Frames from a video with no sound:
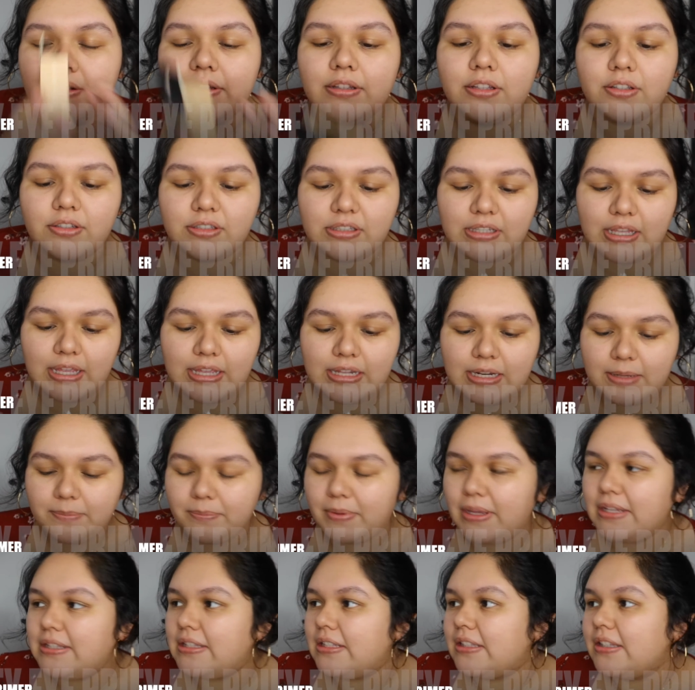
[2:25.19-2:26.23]
it looks, and it
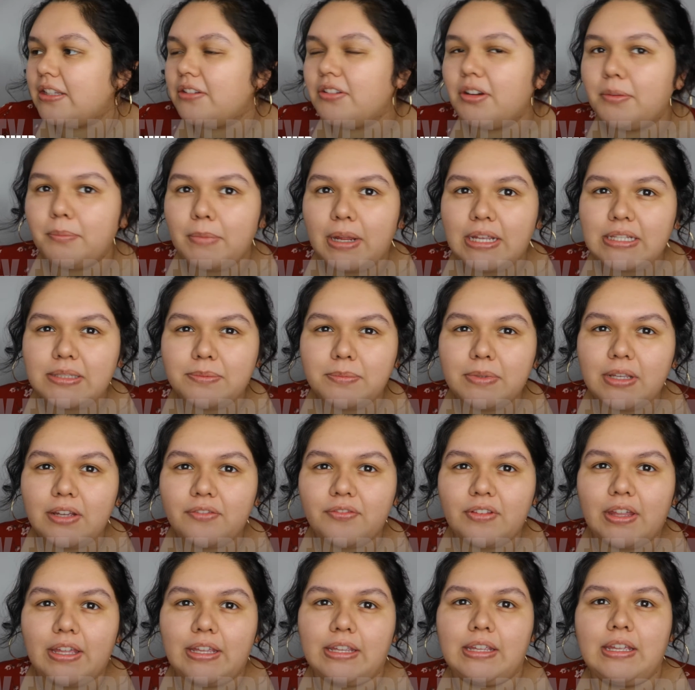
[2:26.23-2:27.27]
basically reminds me of
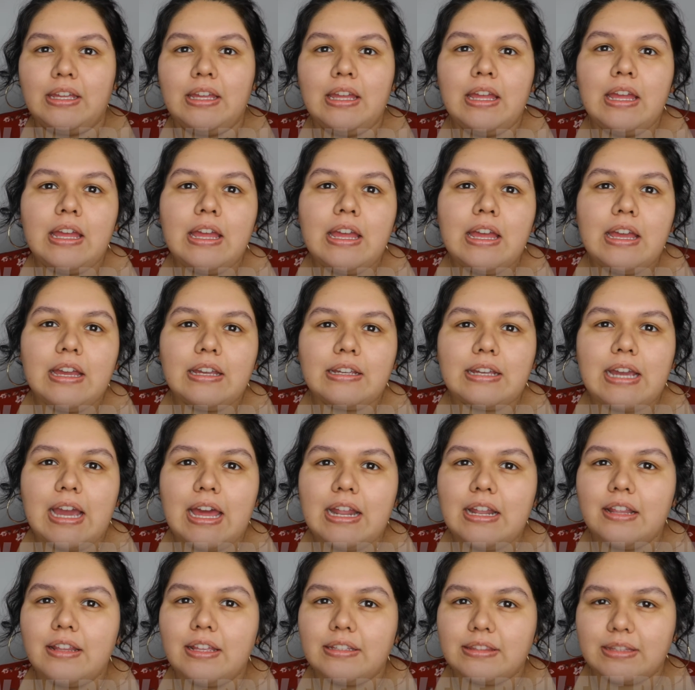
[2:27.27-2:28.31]
like kind
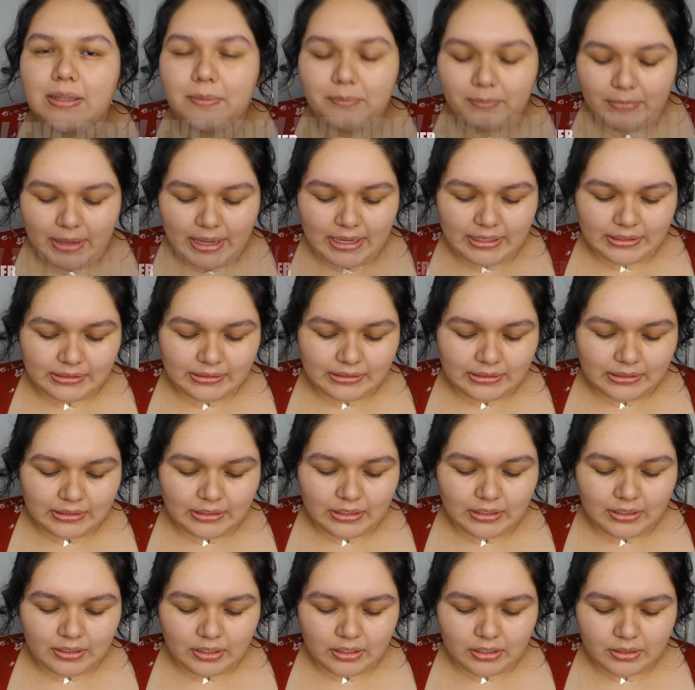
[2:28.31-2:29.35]
of like the MAC
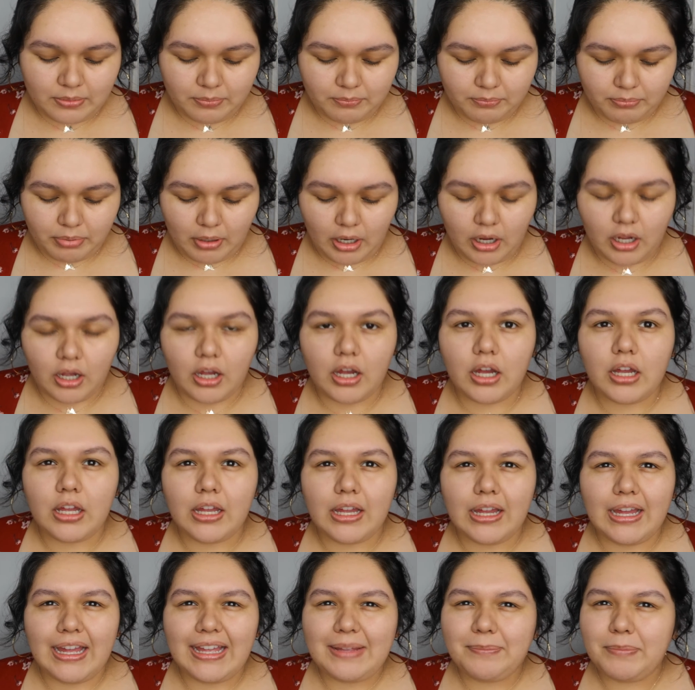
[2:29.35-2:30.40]
pot.
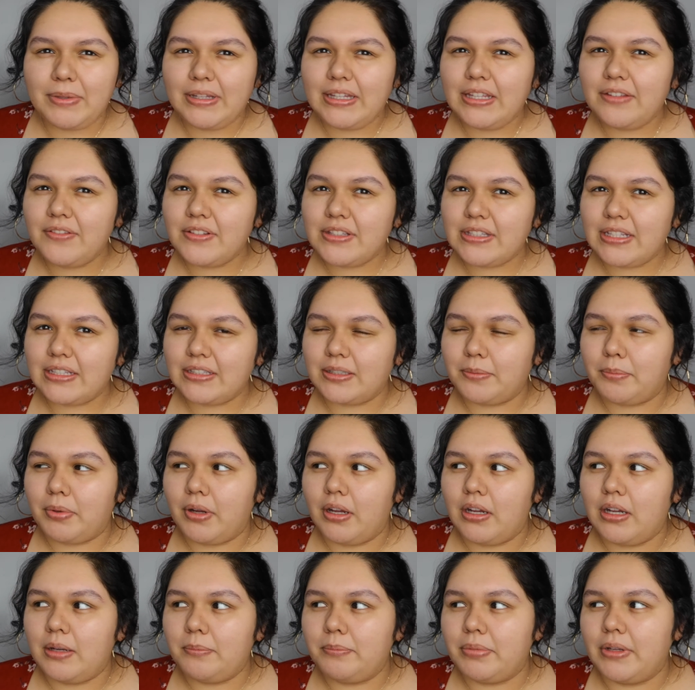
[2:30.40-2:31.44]
I believe it's like the
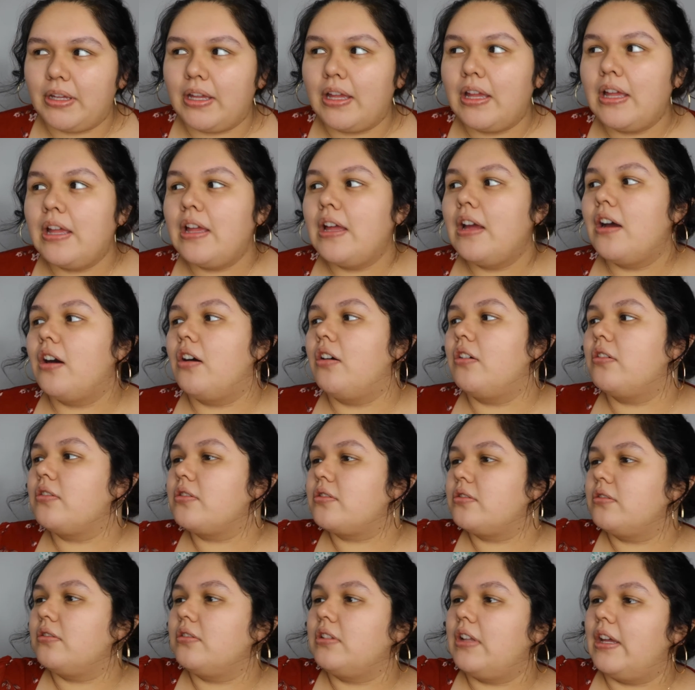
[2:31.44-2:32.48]
pot, but
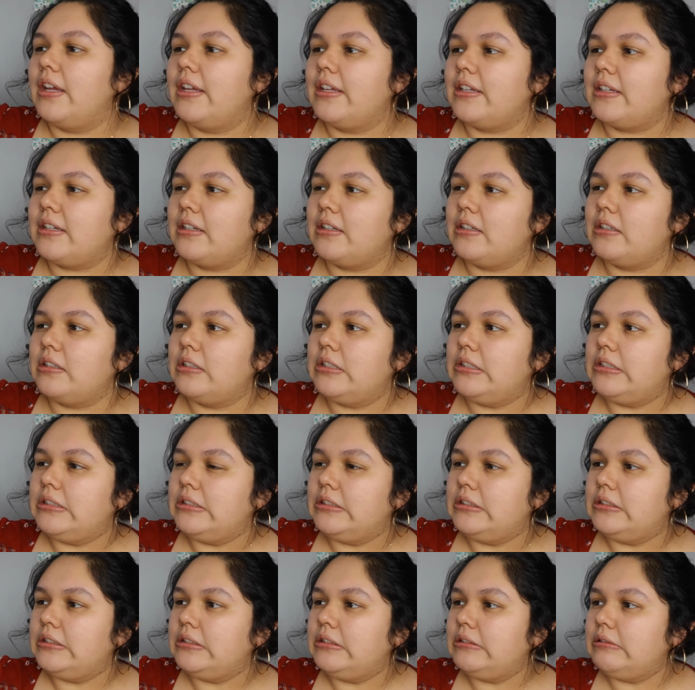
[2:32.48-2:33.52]
also like,
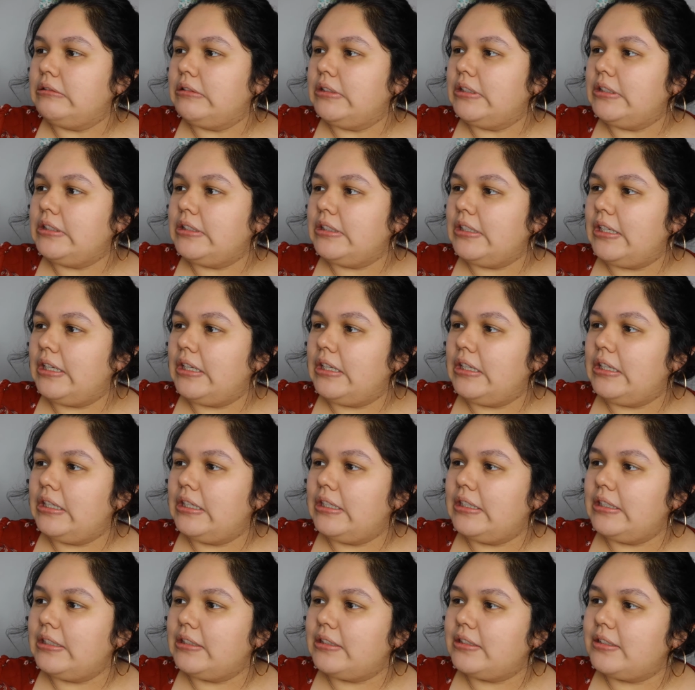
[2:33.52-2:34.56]
where is it
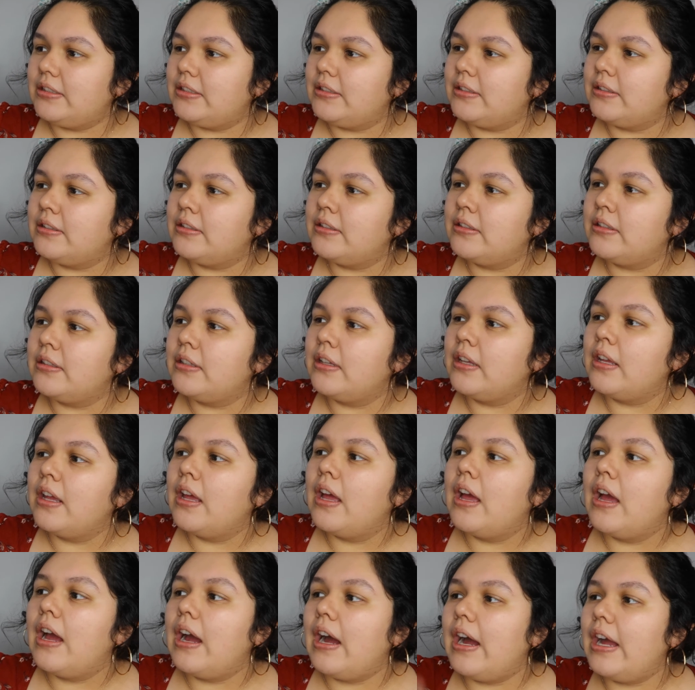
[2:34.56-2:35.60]
at?
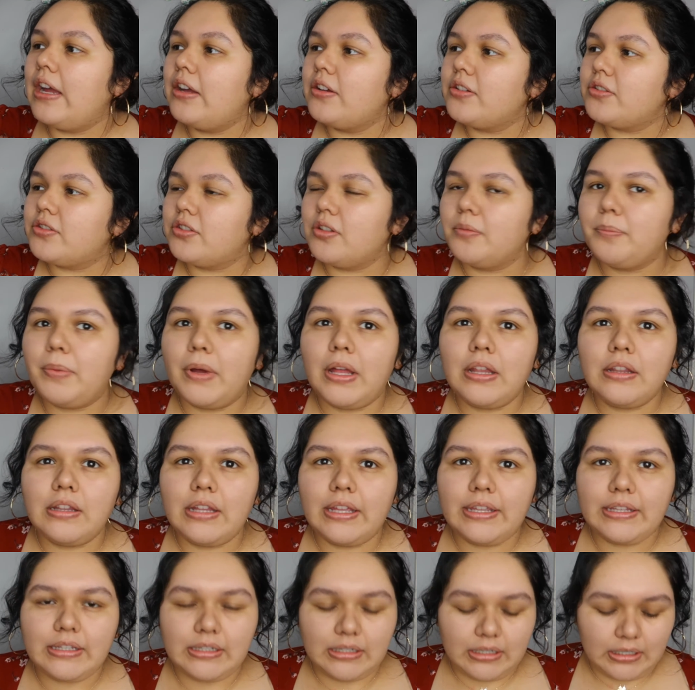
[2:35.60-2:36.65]
I also bought
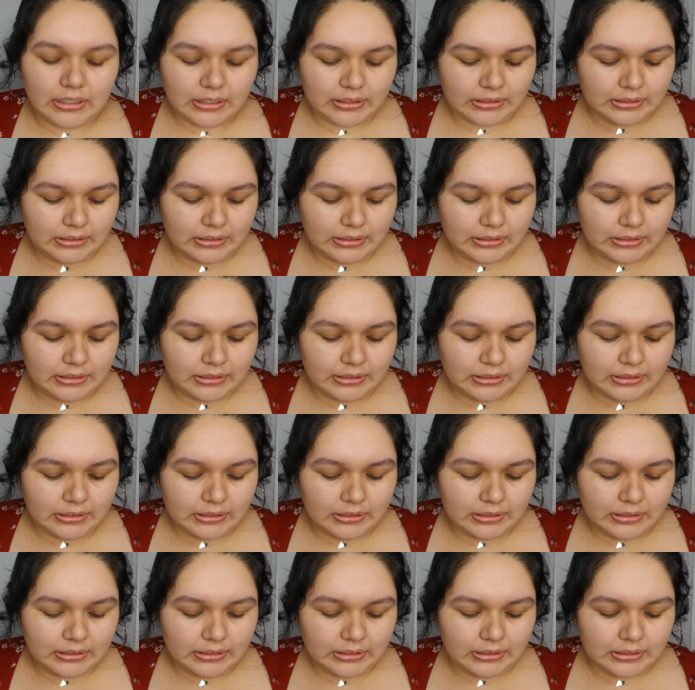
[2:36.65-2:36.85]
like a